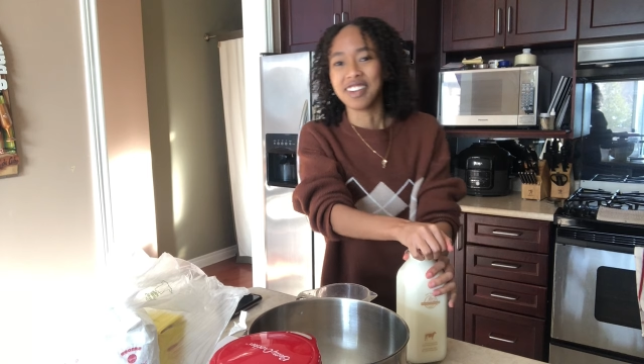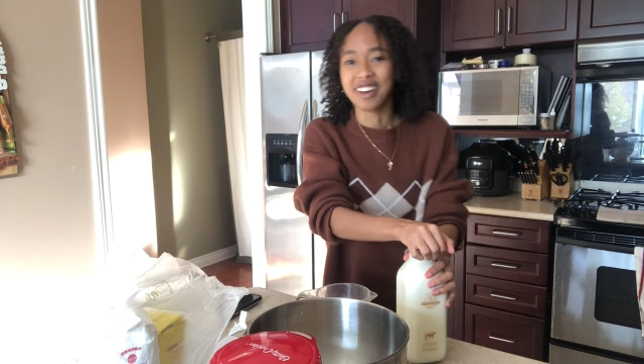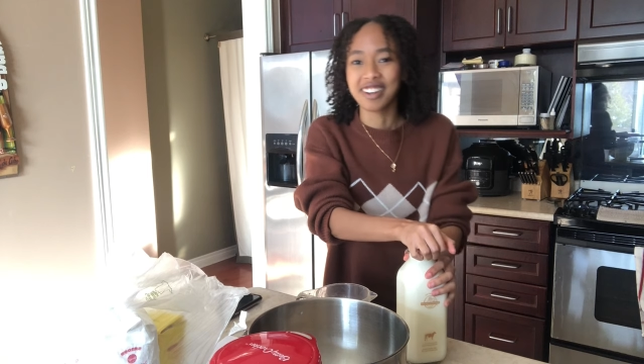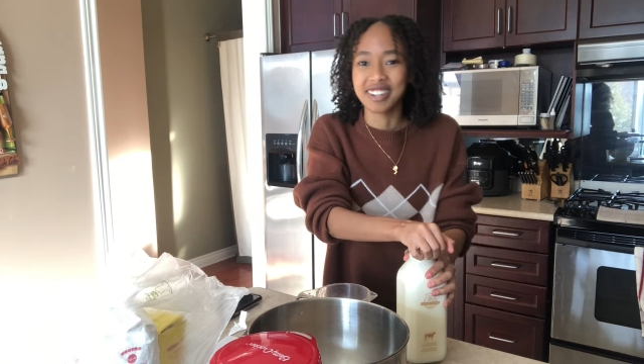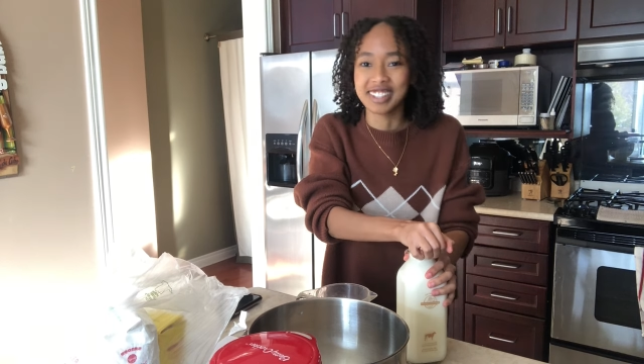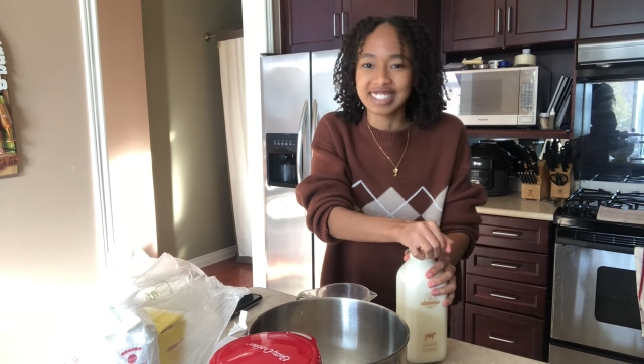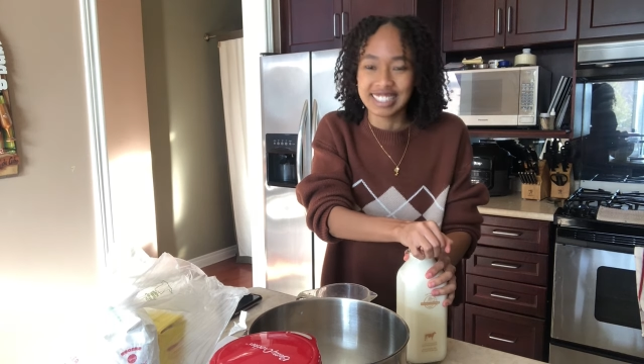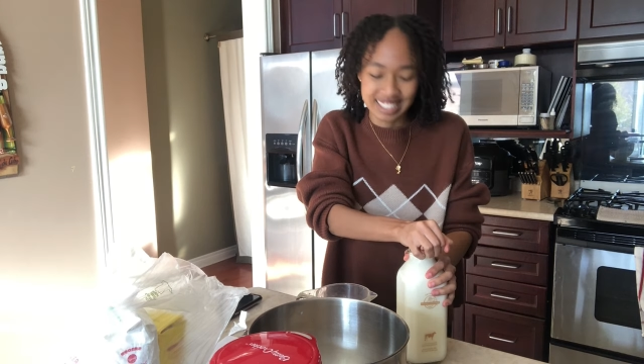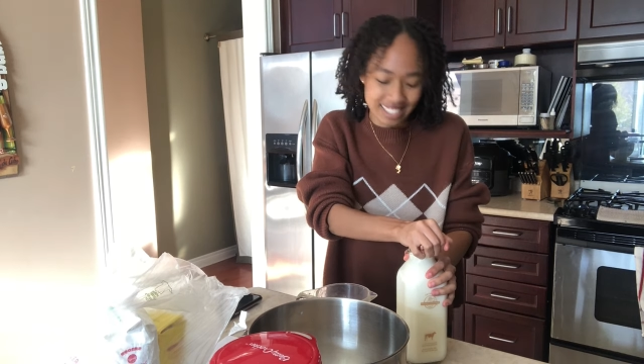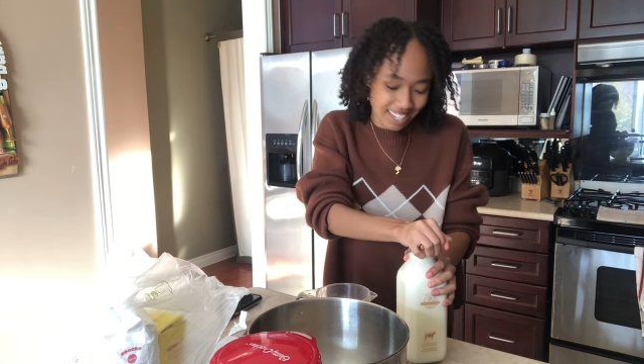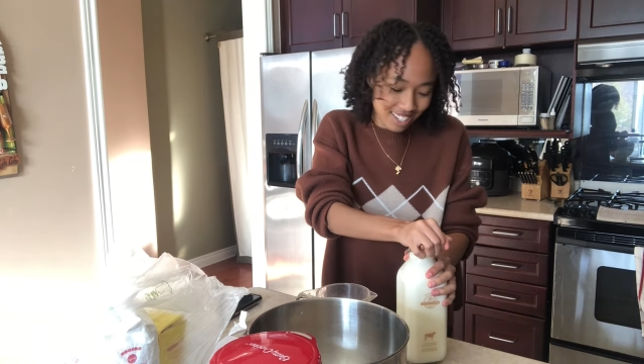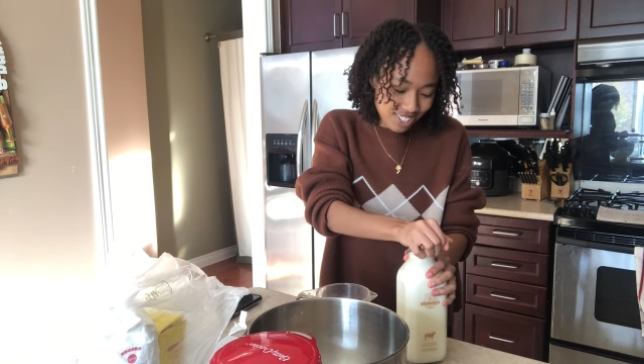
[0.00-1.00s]
longer a
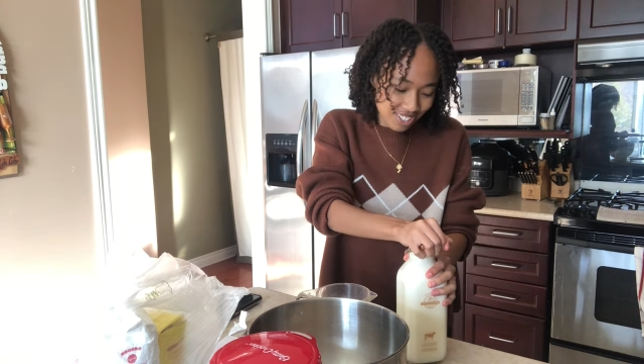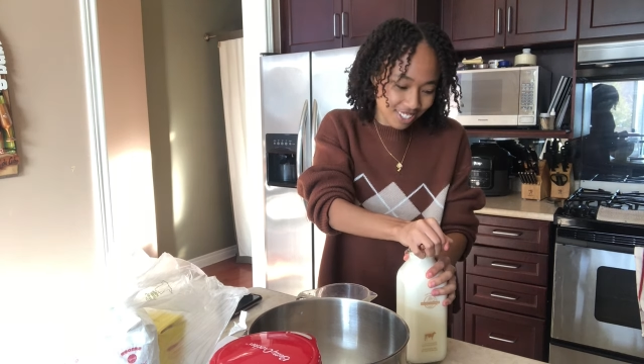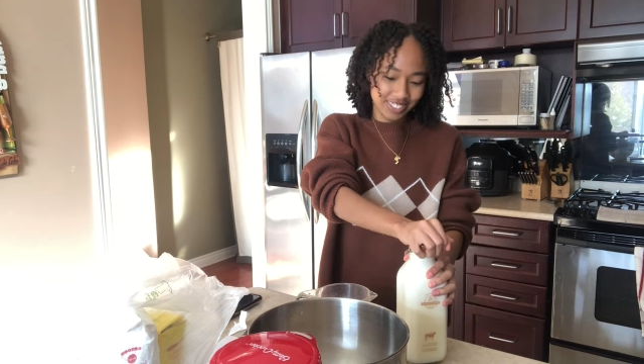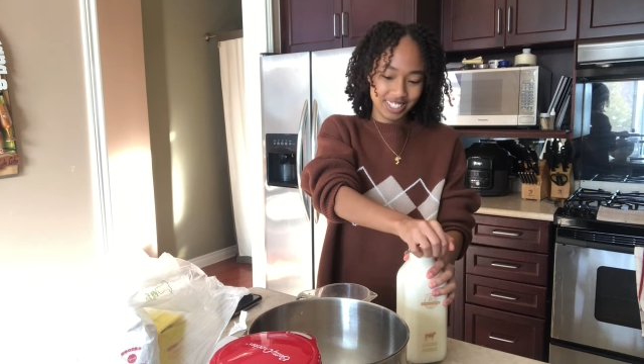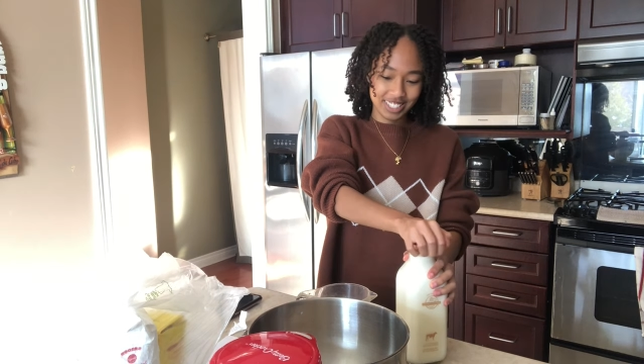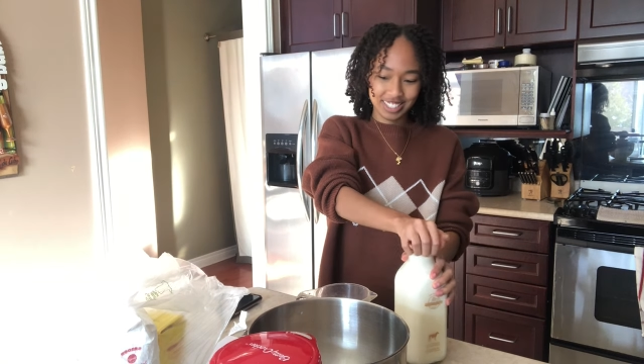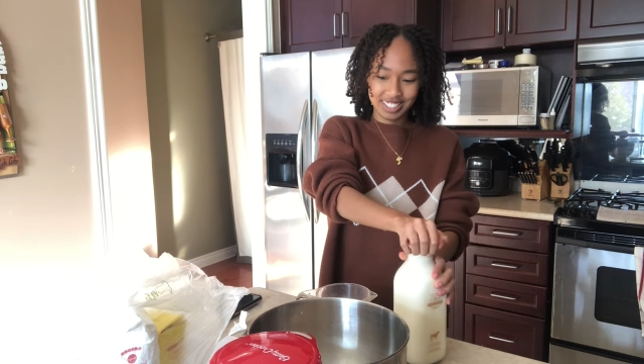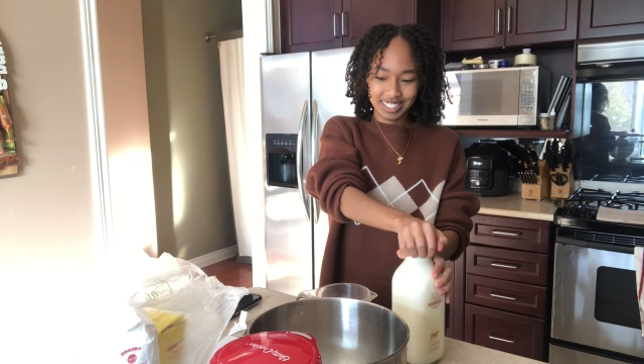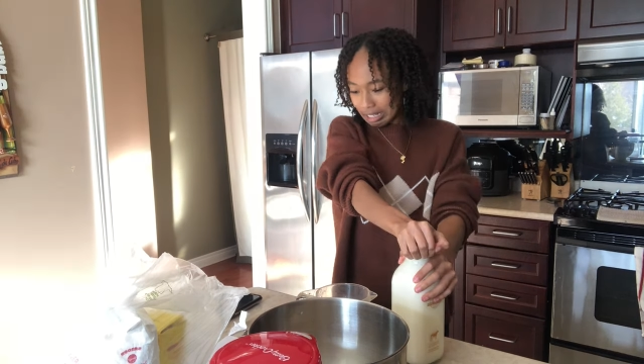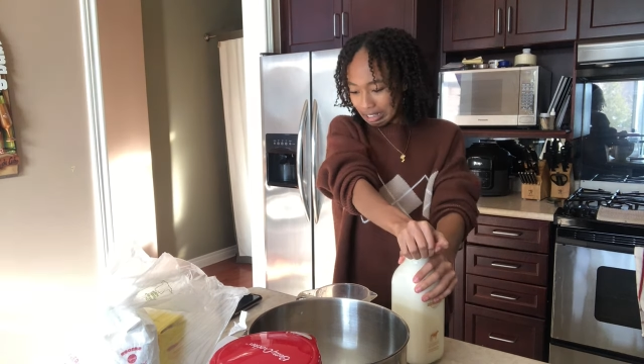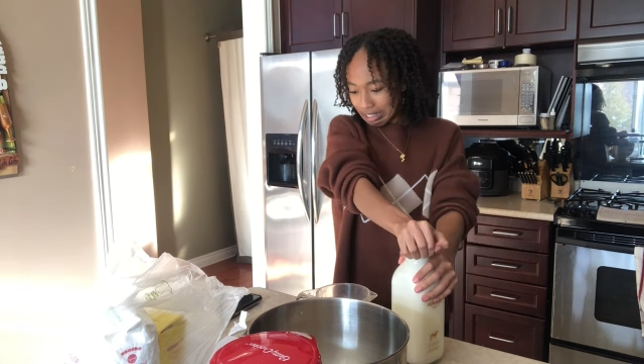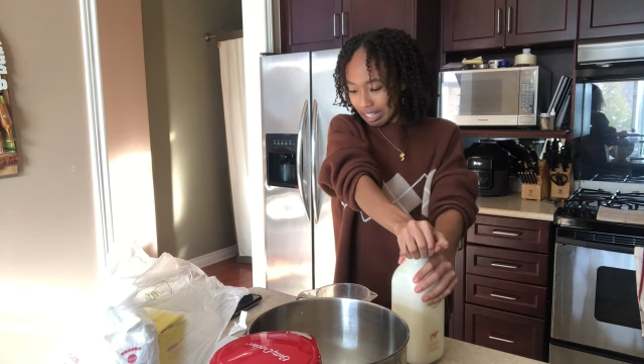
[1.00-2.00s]
teenager, which is
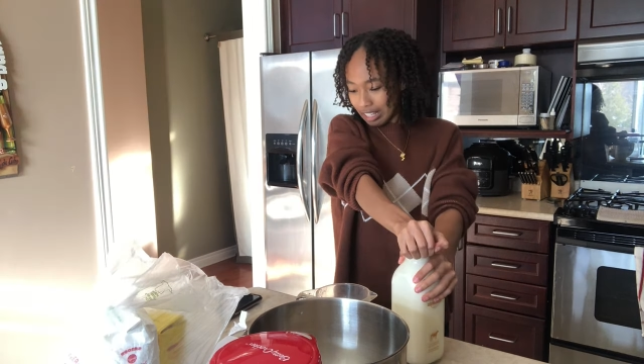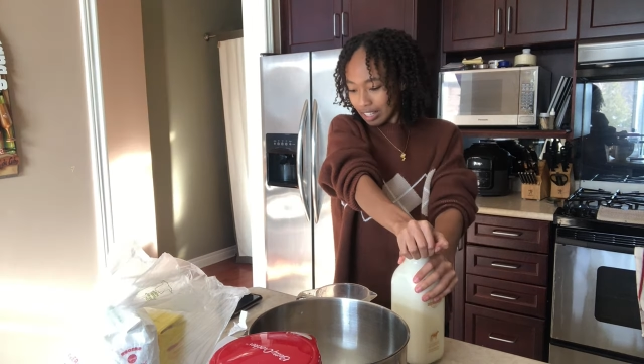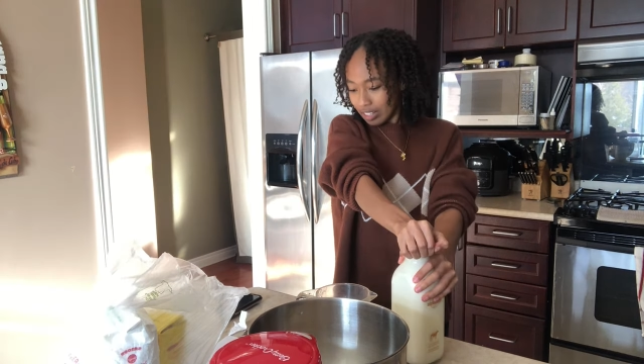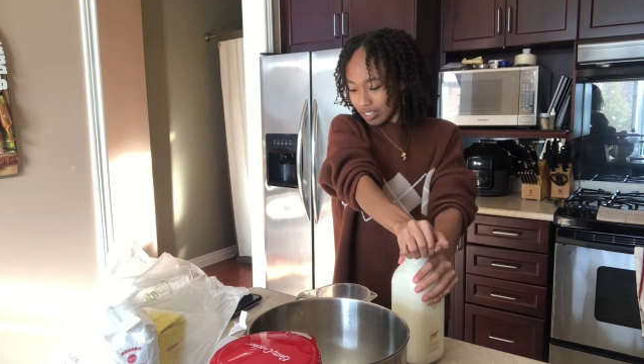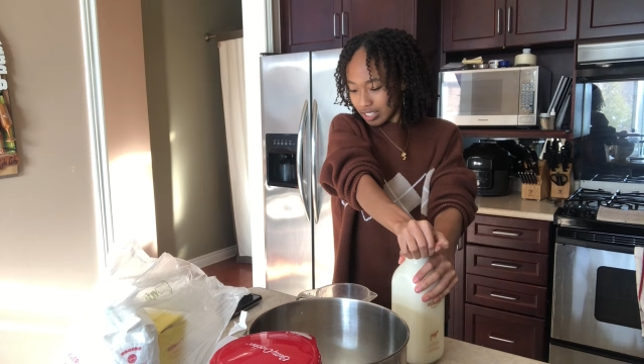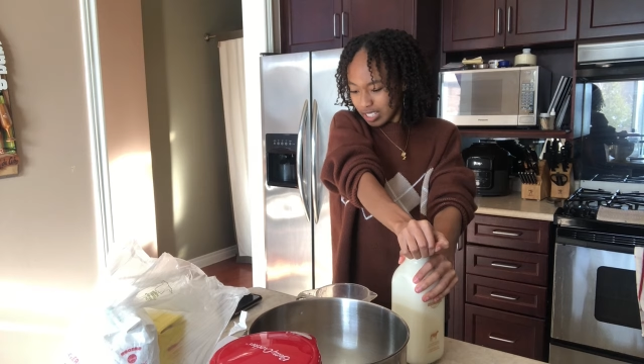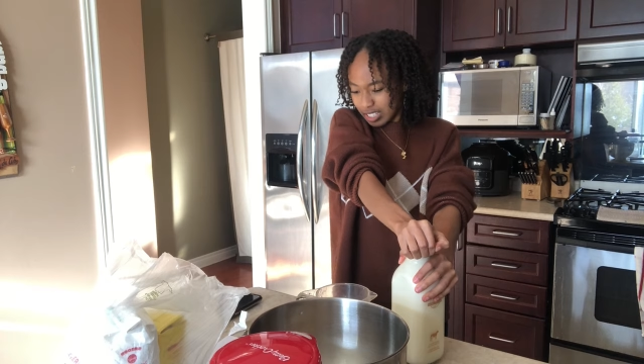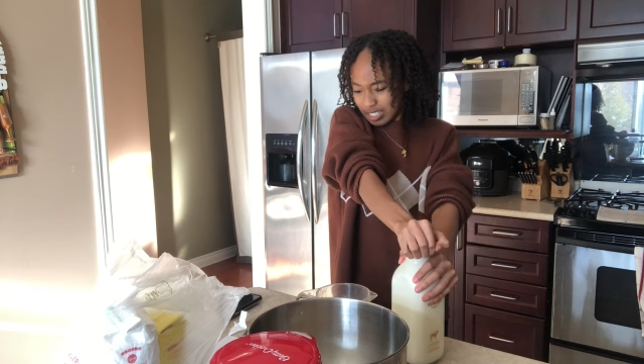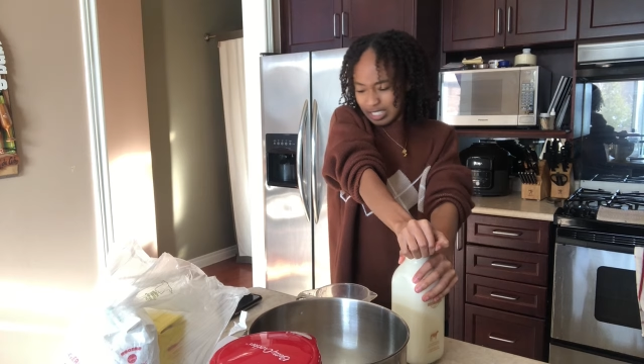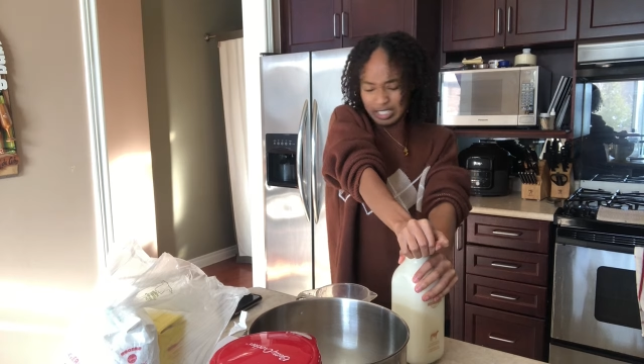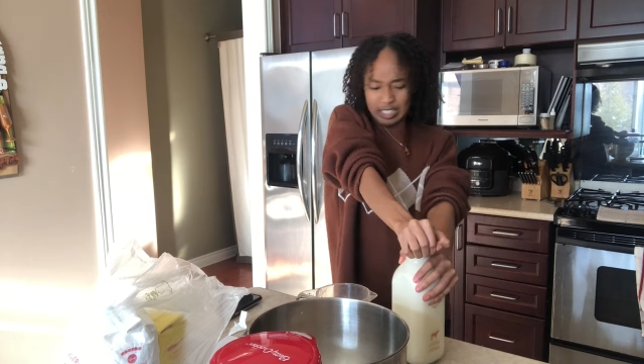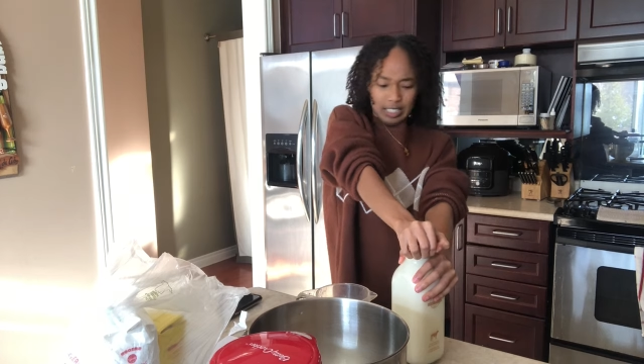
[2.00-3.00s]
a little...
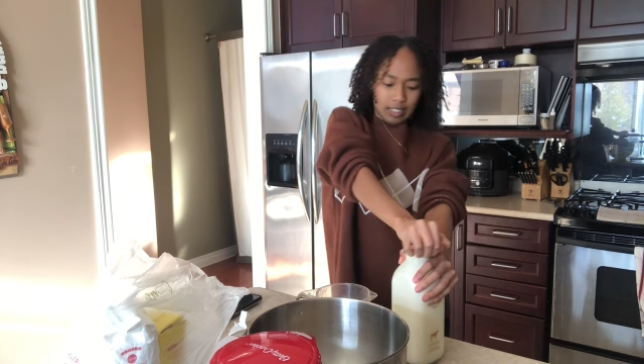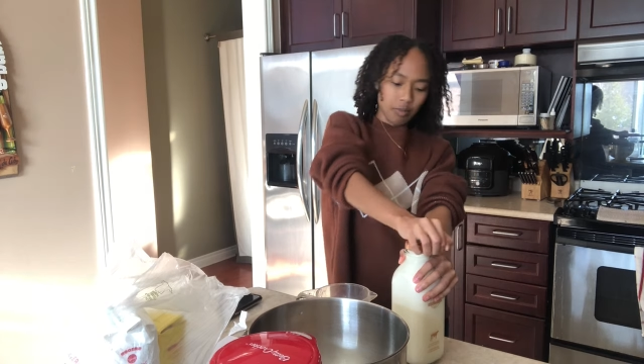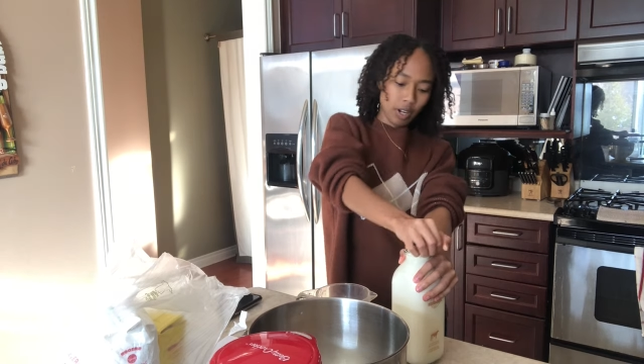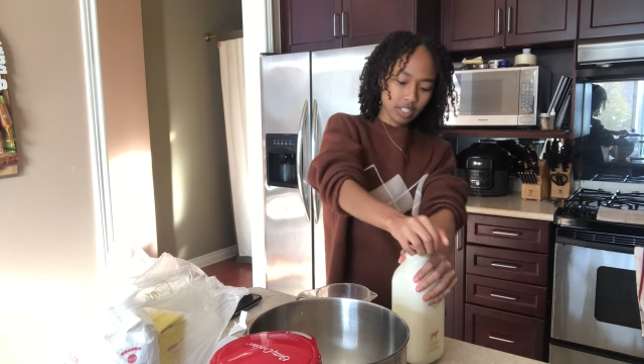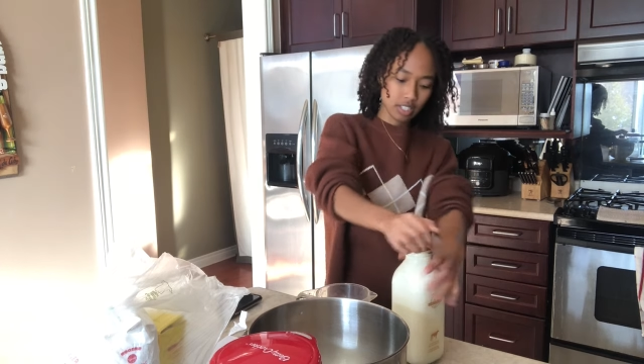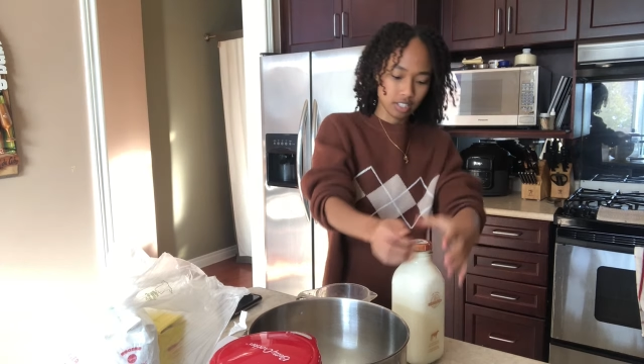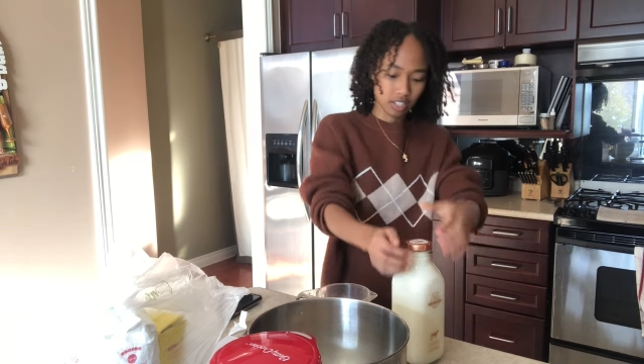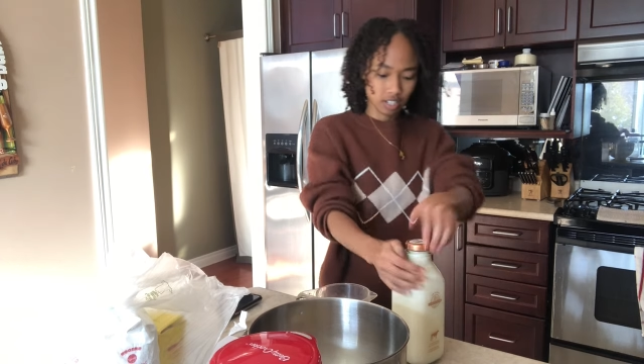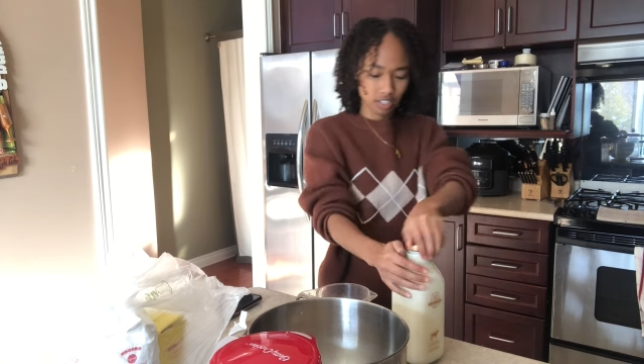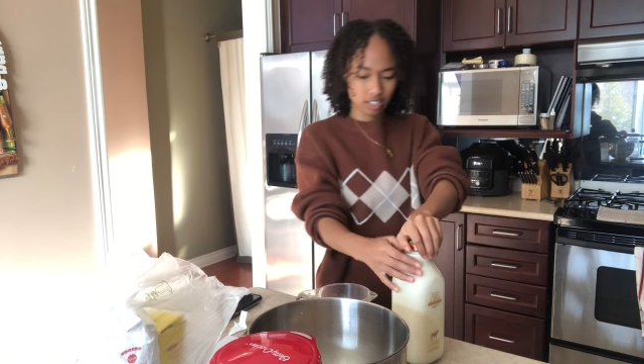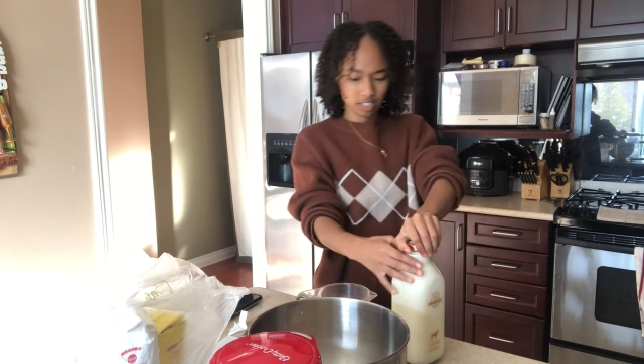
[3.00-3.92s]
Why is this not...